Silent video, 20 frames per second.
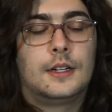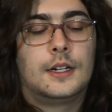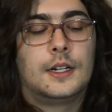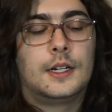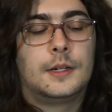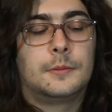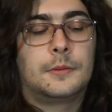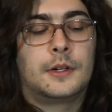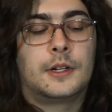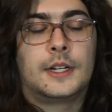
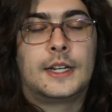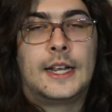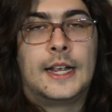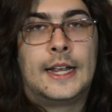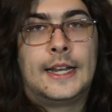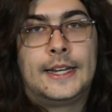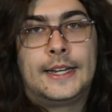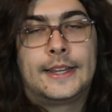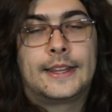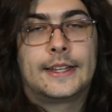On
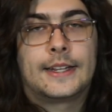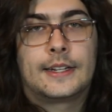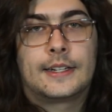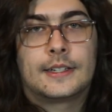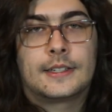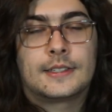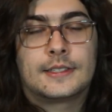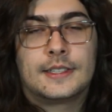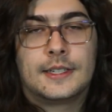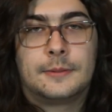
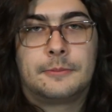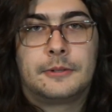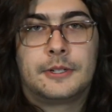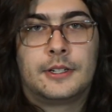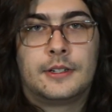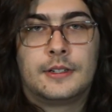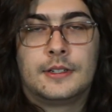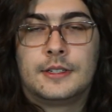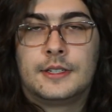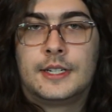anything except
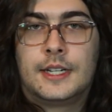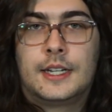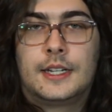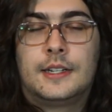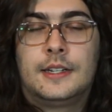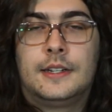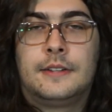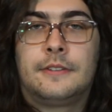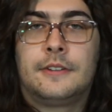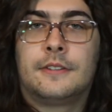
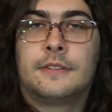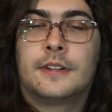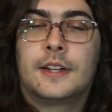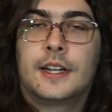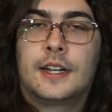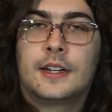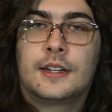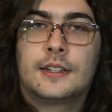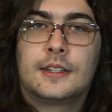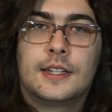undead. If you're
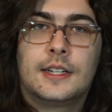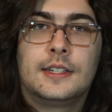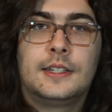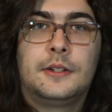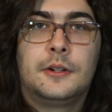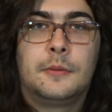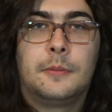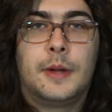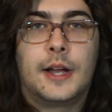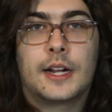fighting undead,
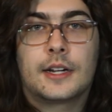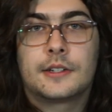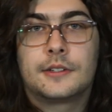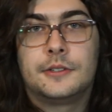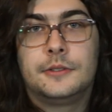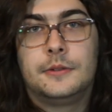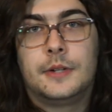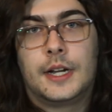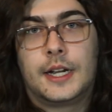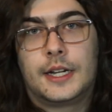go back
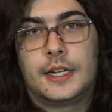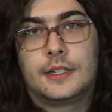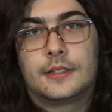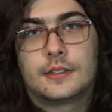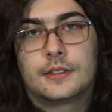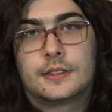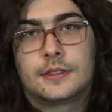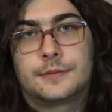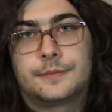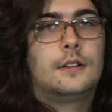to
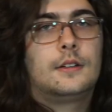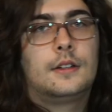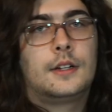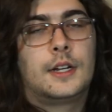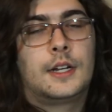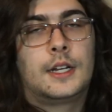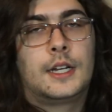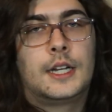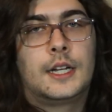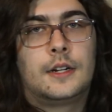haste.
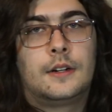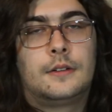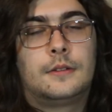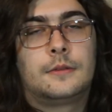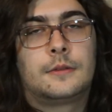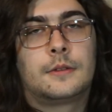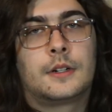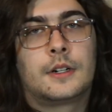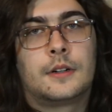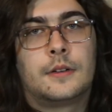And
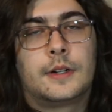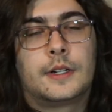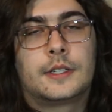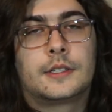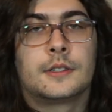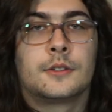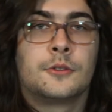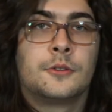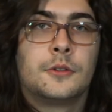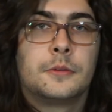now we're going
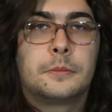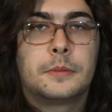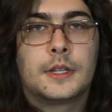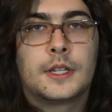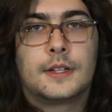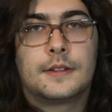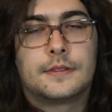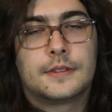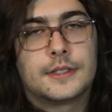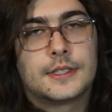to group
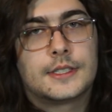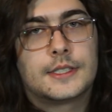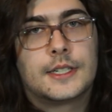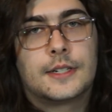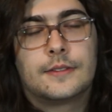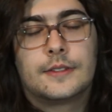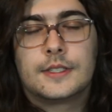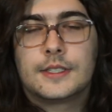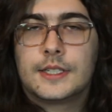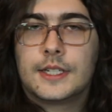level
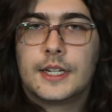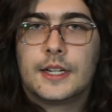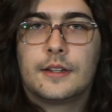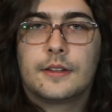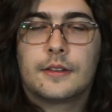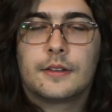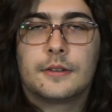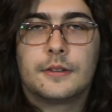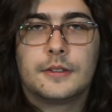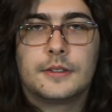
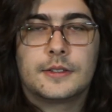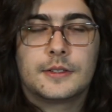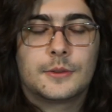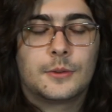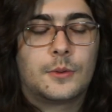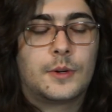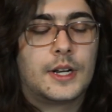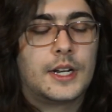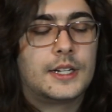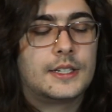17 through
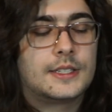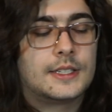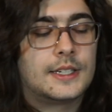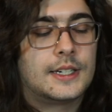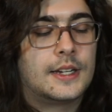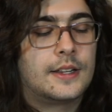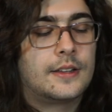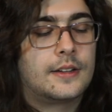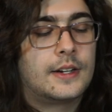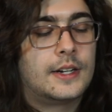20
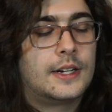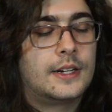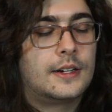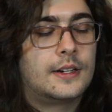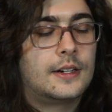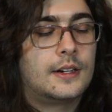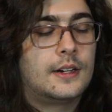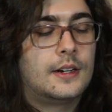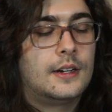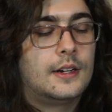together
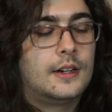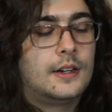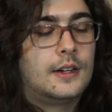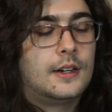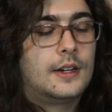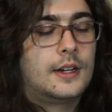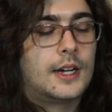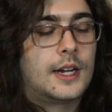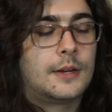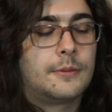here.
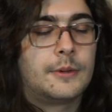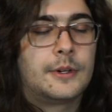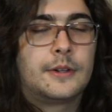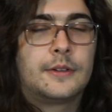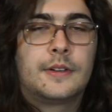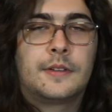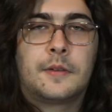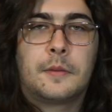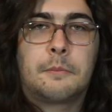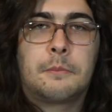And we
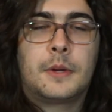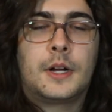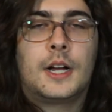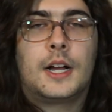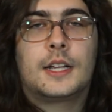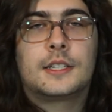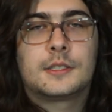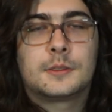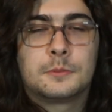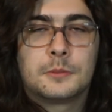do have a
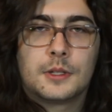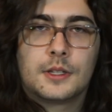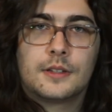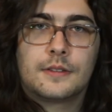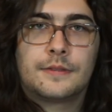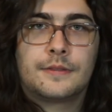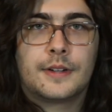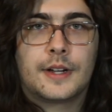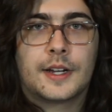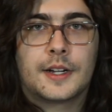possible
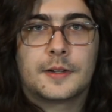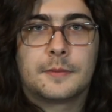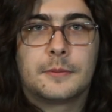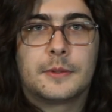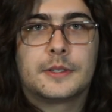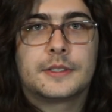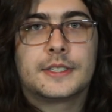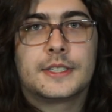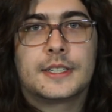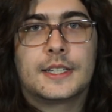fighter
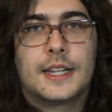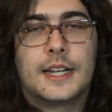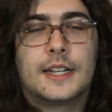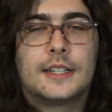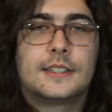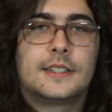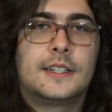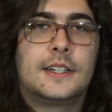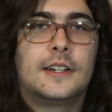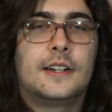
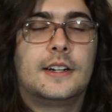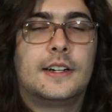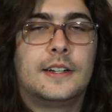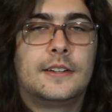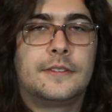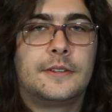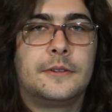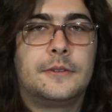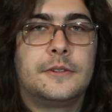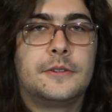multi-class here
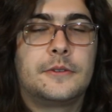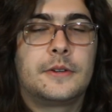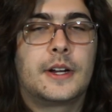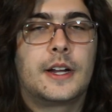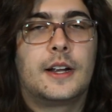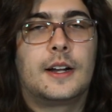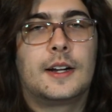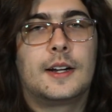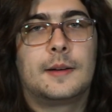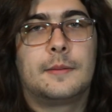if you do
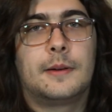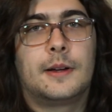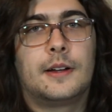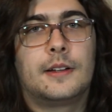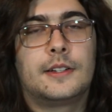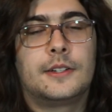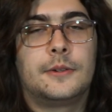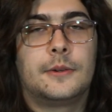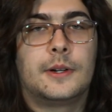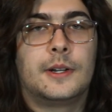care
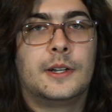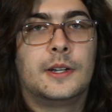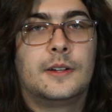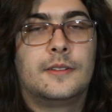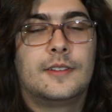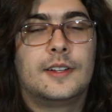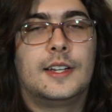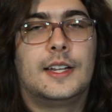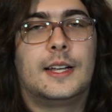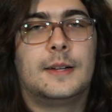about your
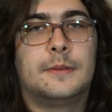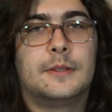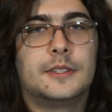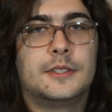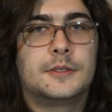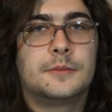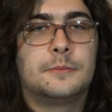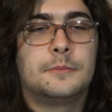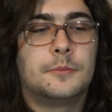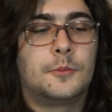Nova
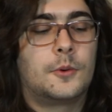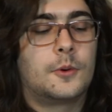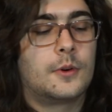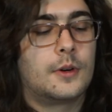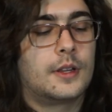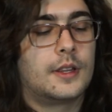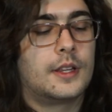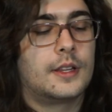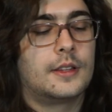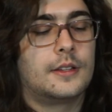damage
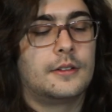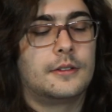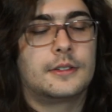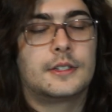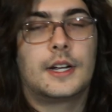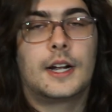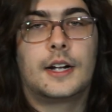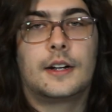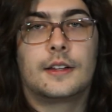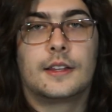more than
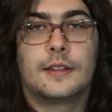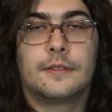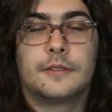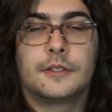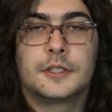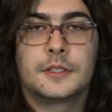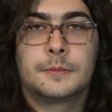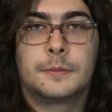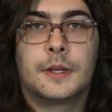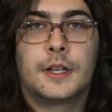those higher
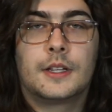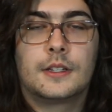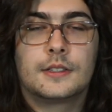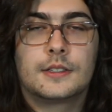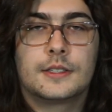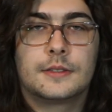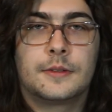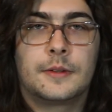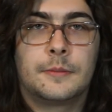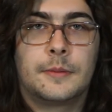level
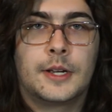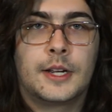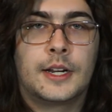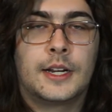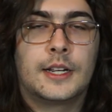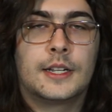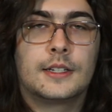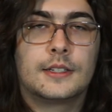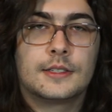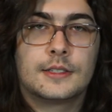spells that we might
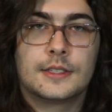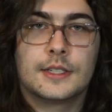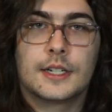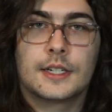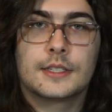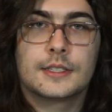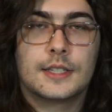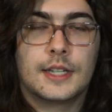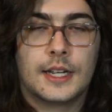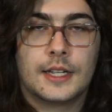get,
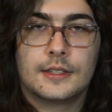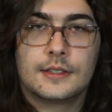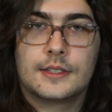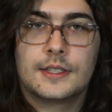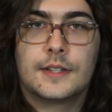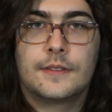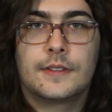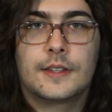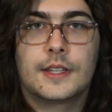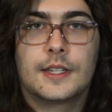6th and
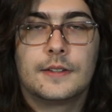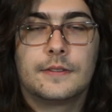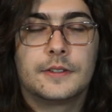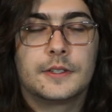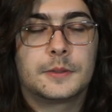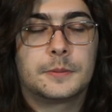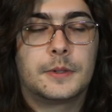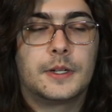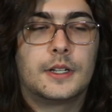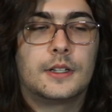7th
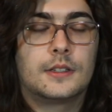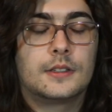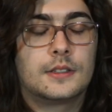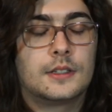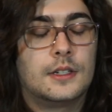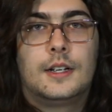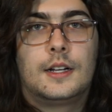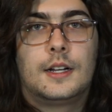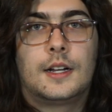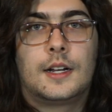level
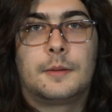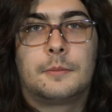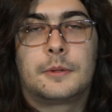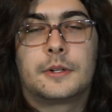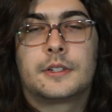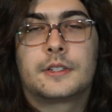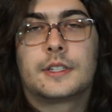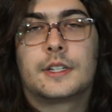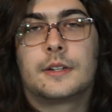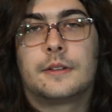spells. I'm
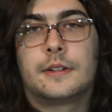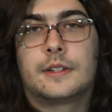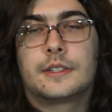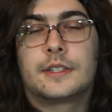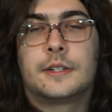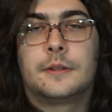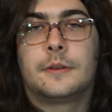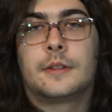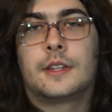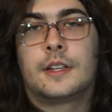personally going
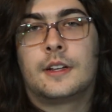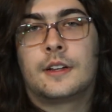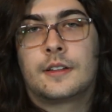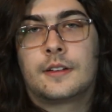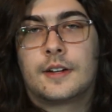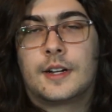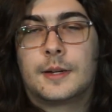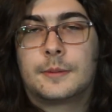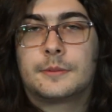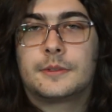to go with the
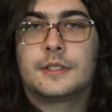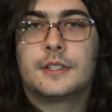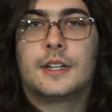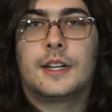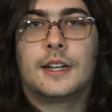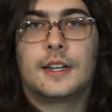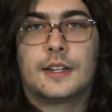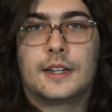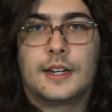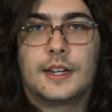other option
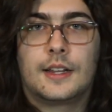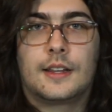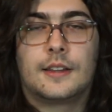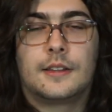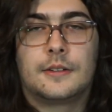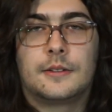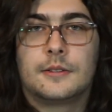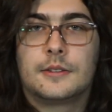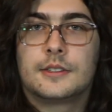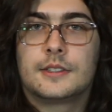and
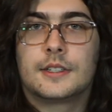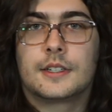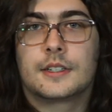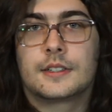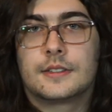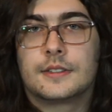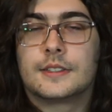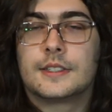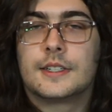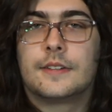get those
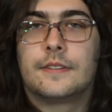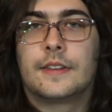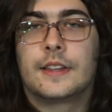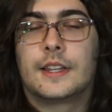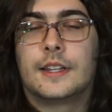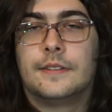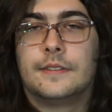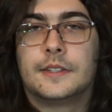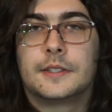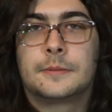6th or
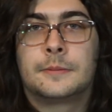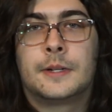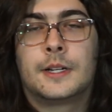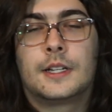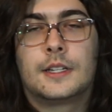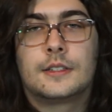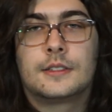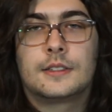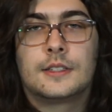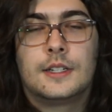7th level
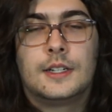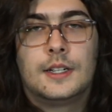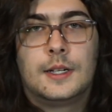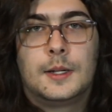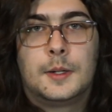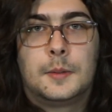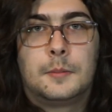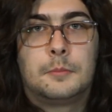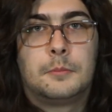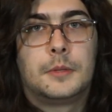spells.
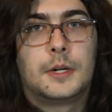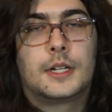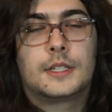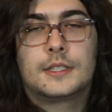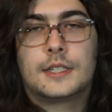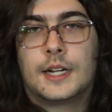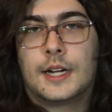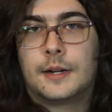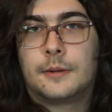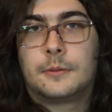
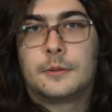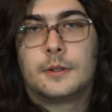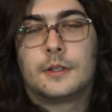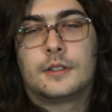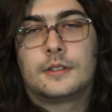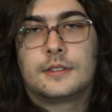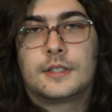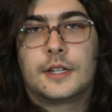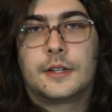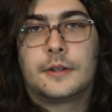But I
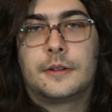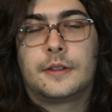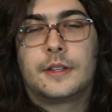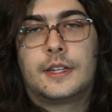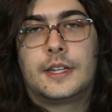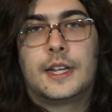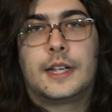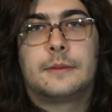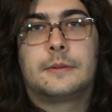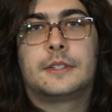will tell you
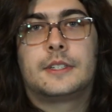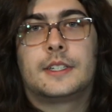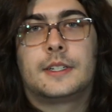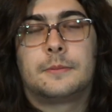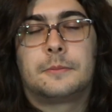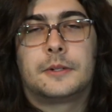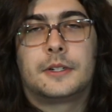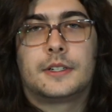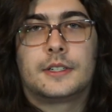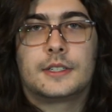the damage
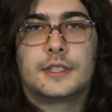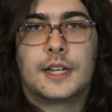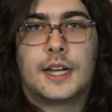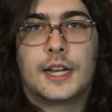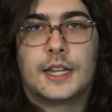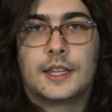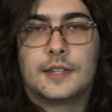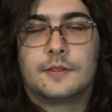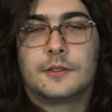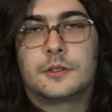numbers
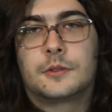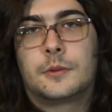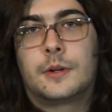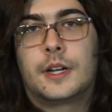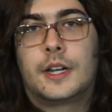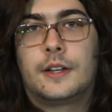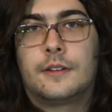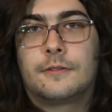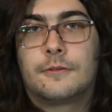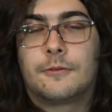at level
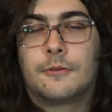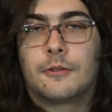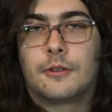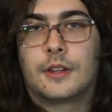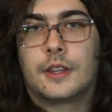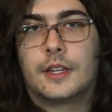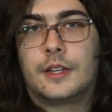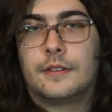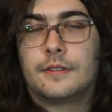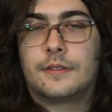20
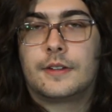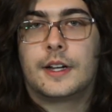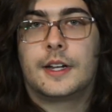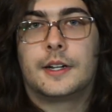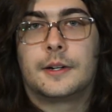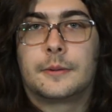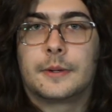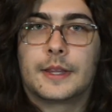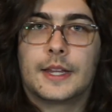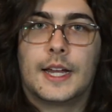for the
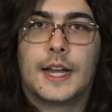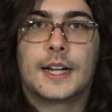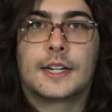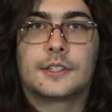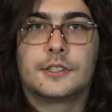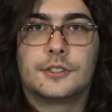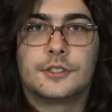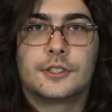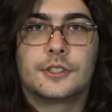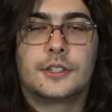fighter with
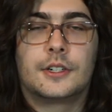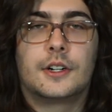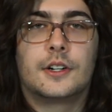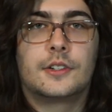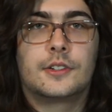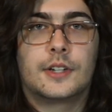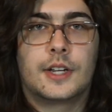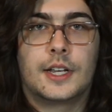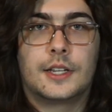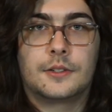Action
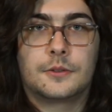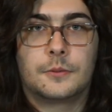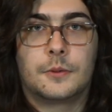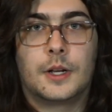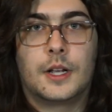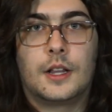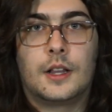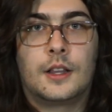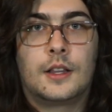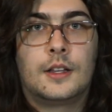Surge as
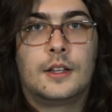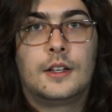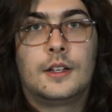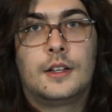well.